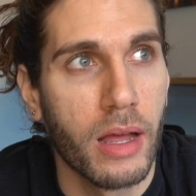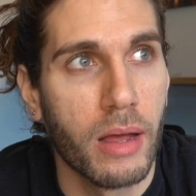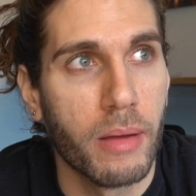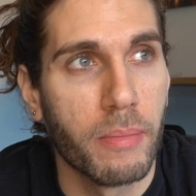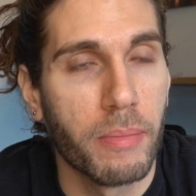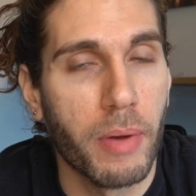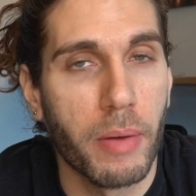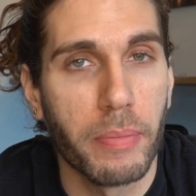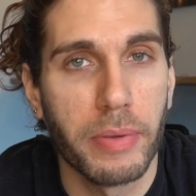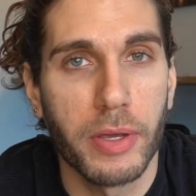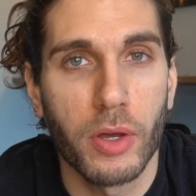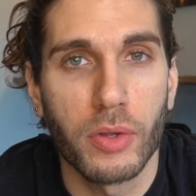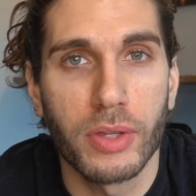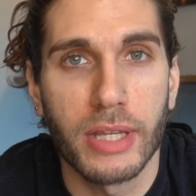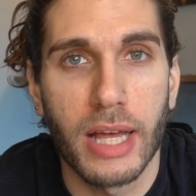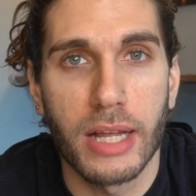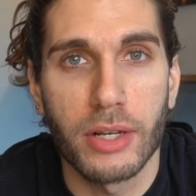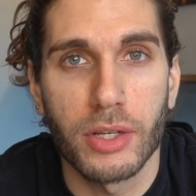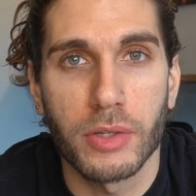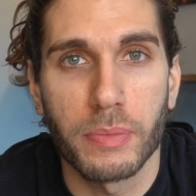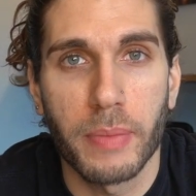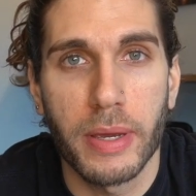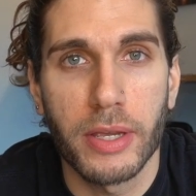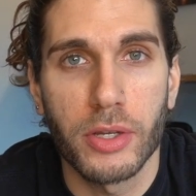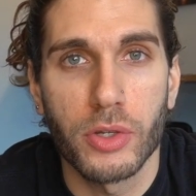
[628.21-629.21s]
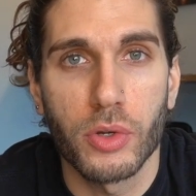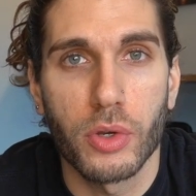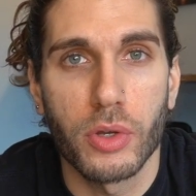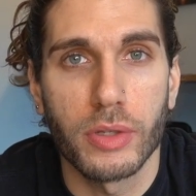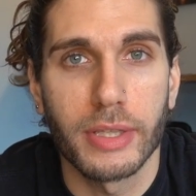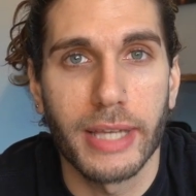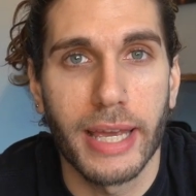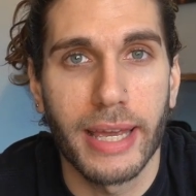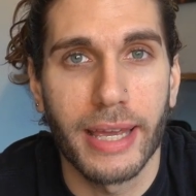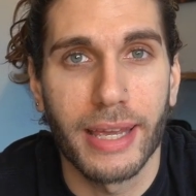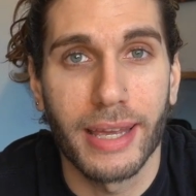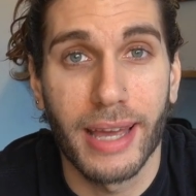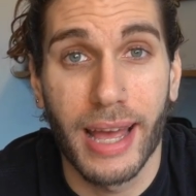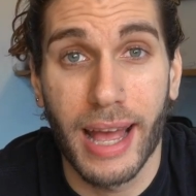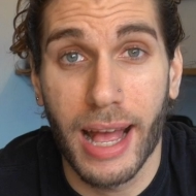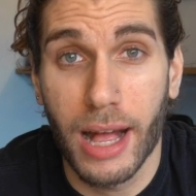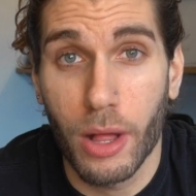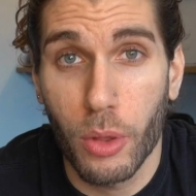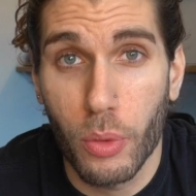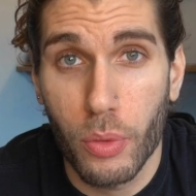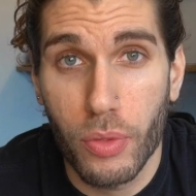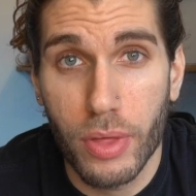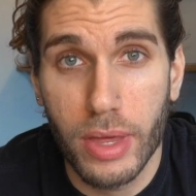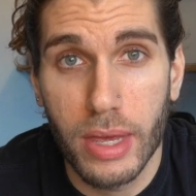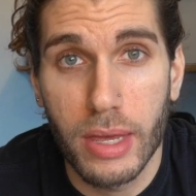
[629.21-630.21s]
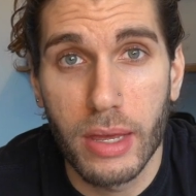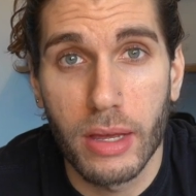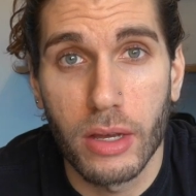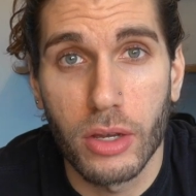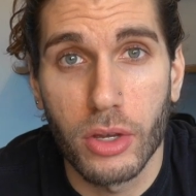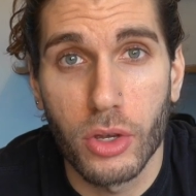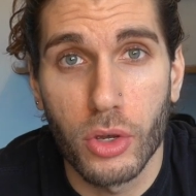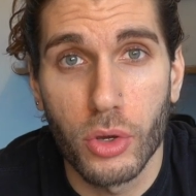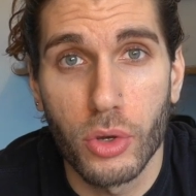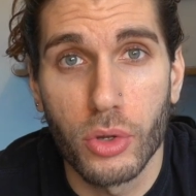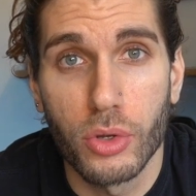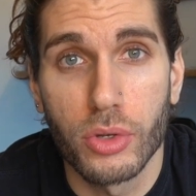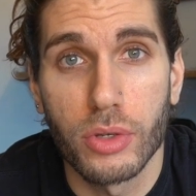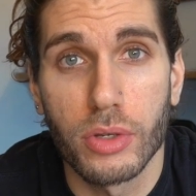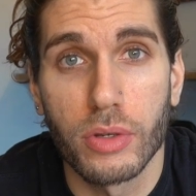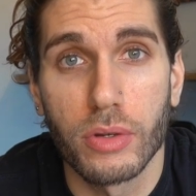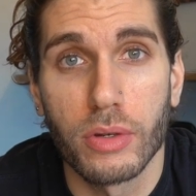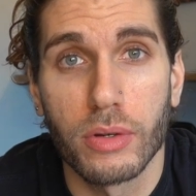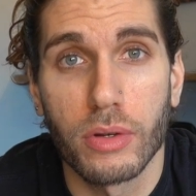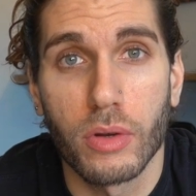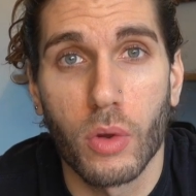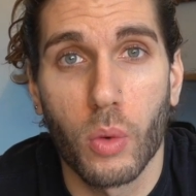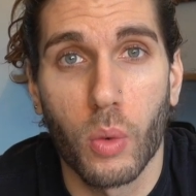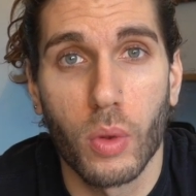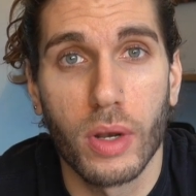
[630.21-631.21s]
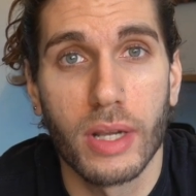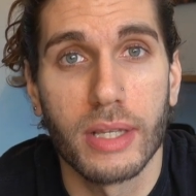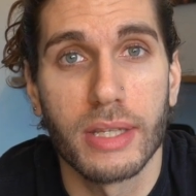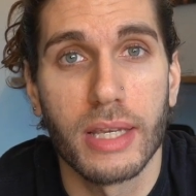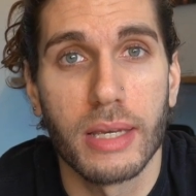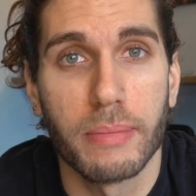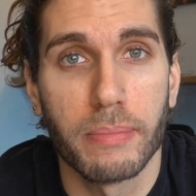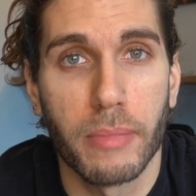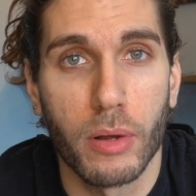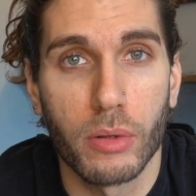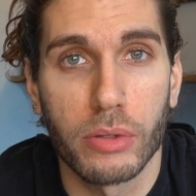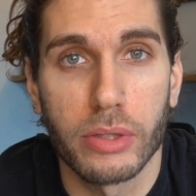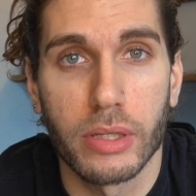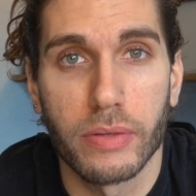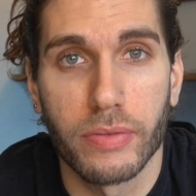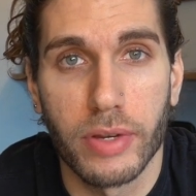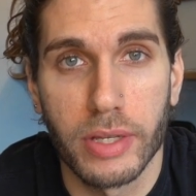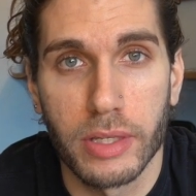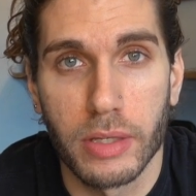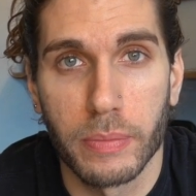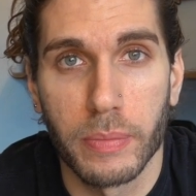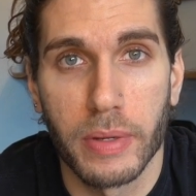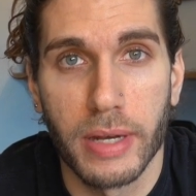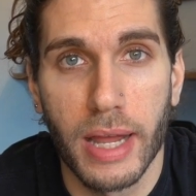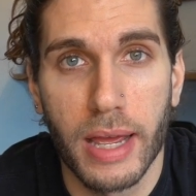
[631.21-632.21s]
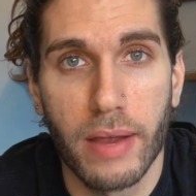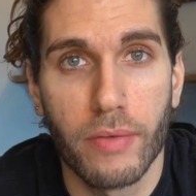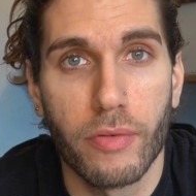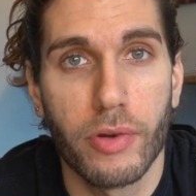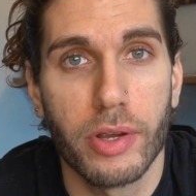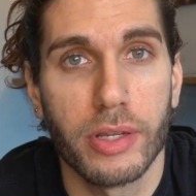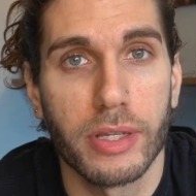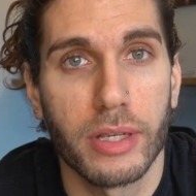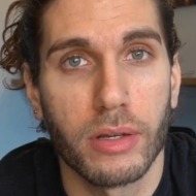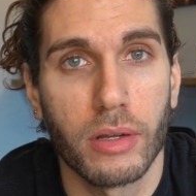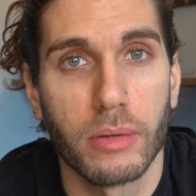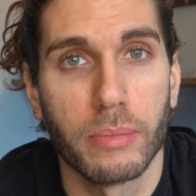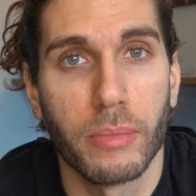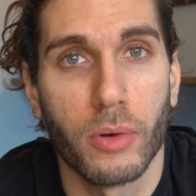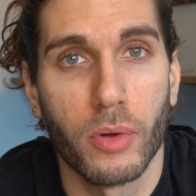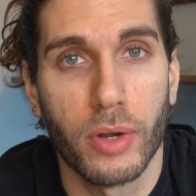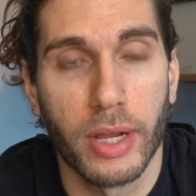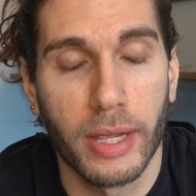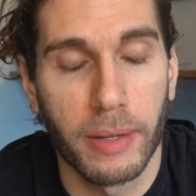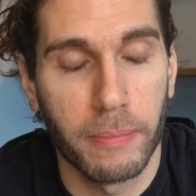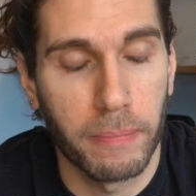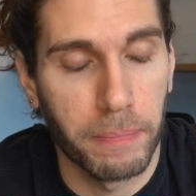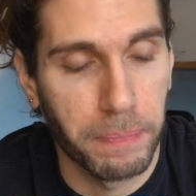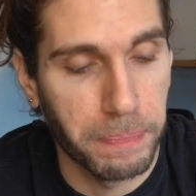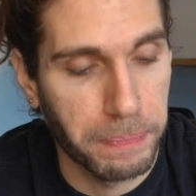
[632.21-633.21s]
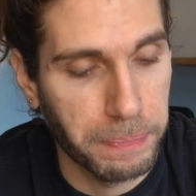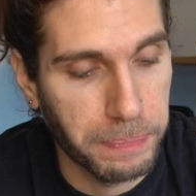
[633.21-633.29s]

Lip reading: But beyond that, just make sure you're taking a healthy, good quality multivitamin every single morning,